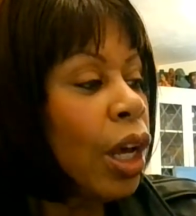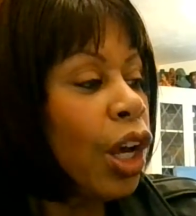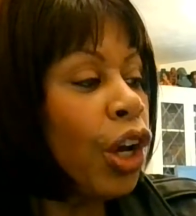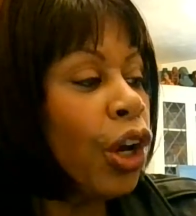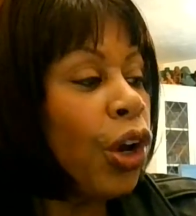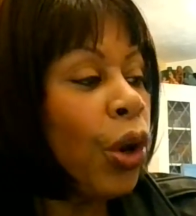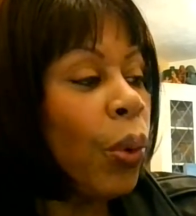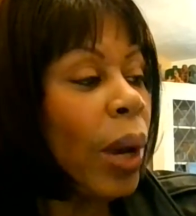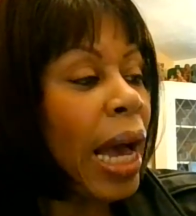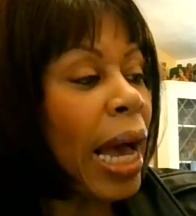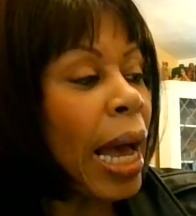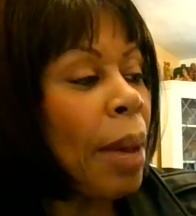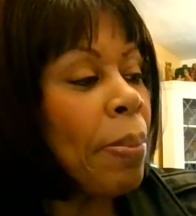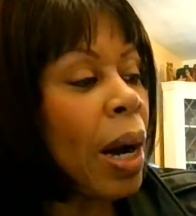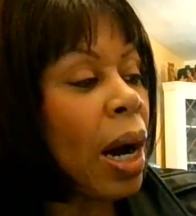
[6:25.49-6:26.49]
Who
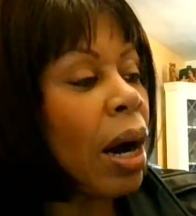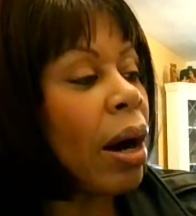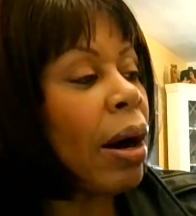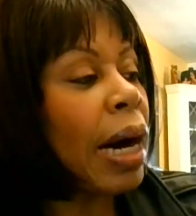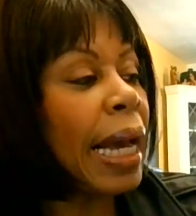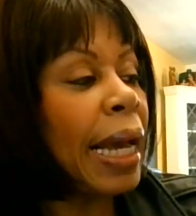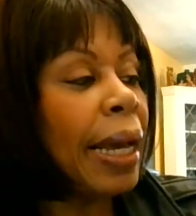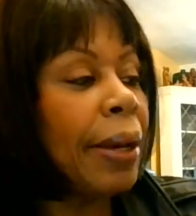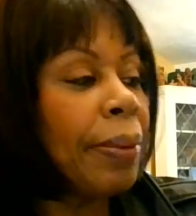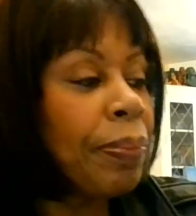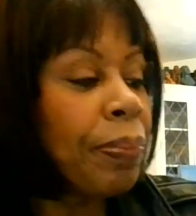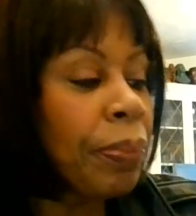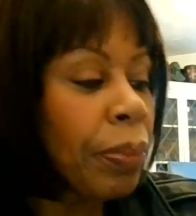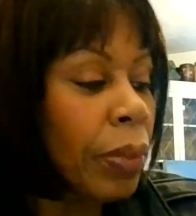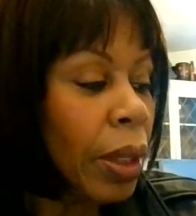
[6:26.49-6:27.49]
am I?
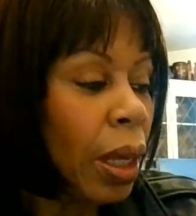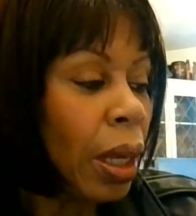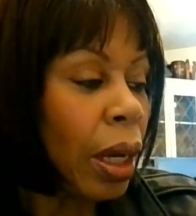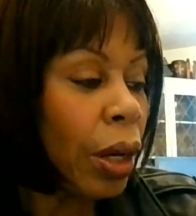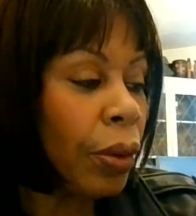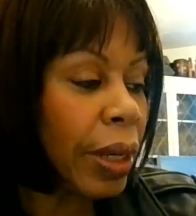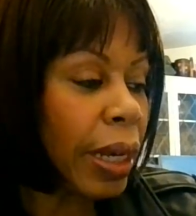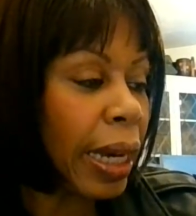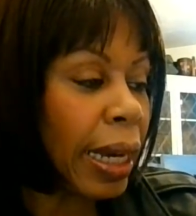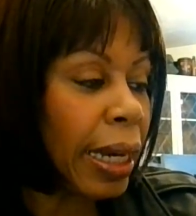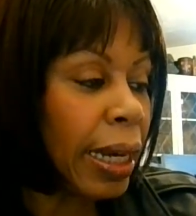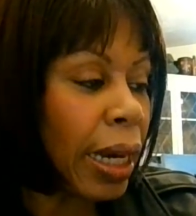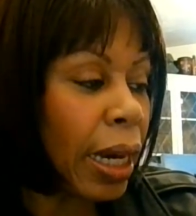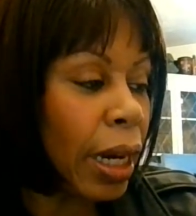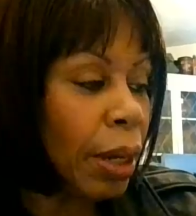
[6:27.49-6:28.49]

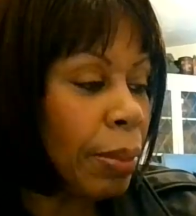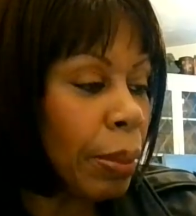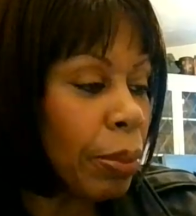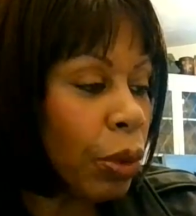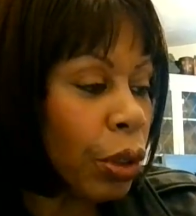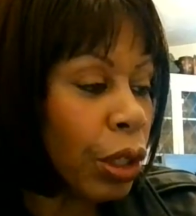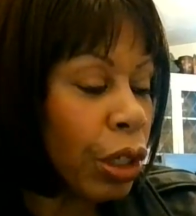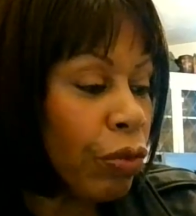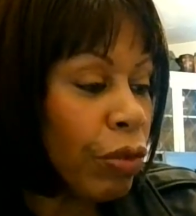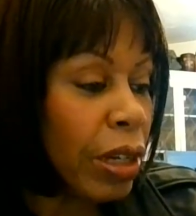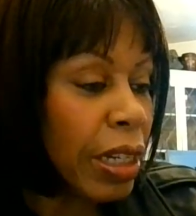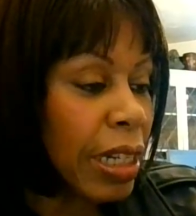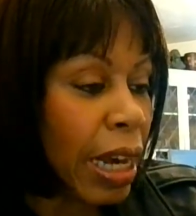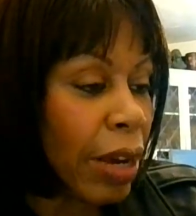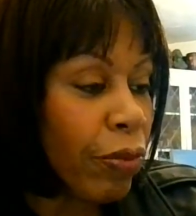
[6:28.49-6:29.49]
Okay, um, I'm not going to
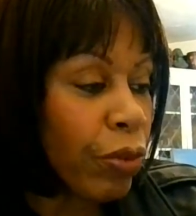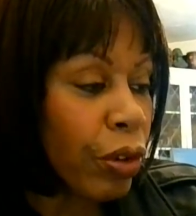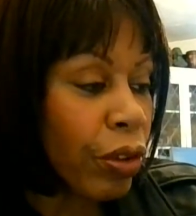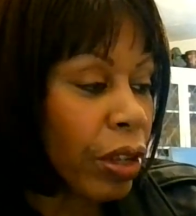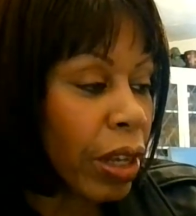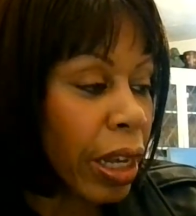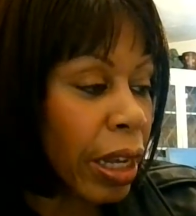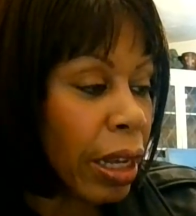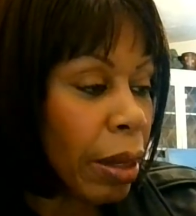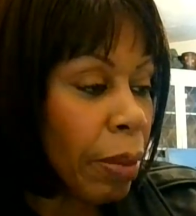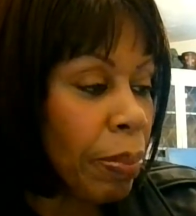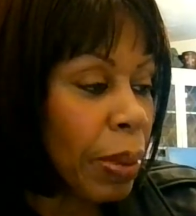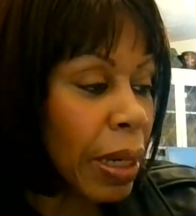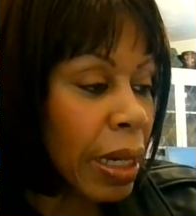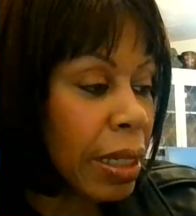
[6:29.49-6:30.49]
read everything,
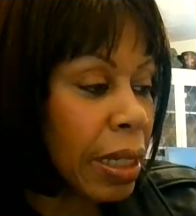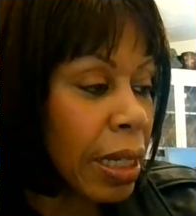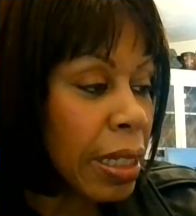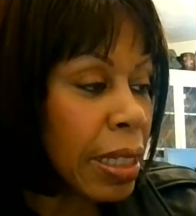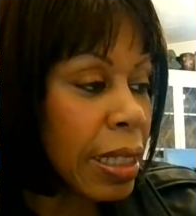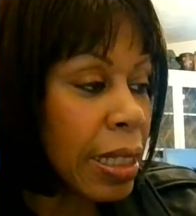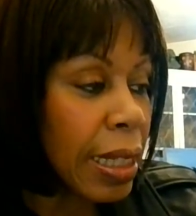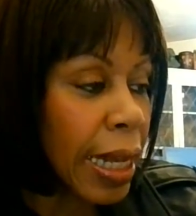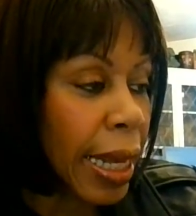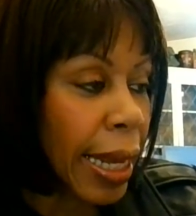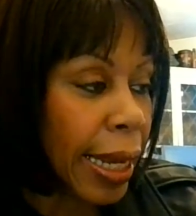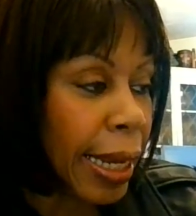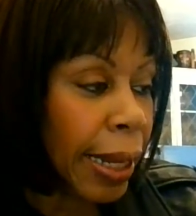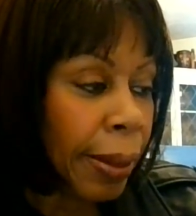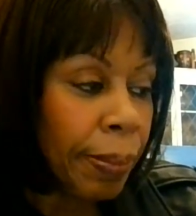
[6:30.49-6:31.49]
but it does
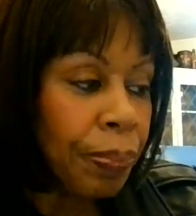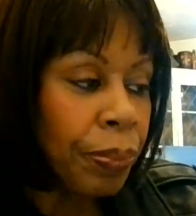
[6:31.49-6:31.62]
say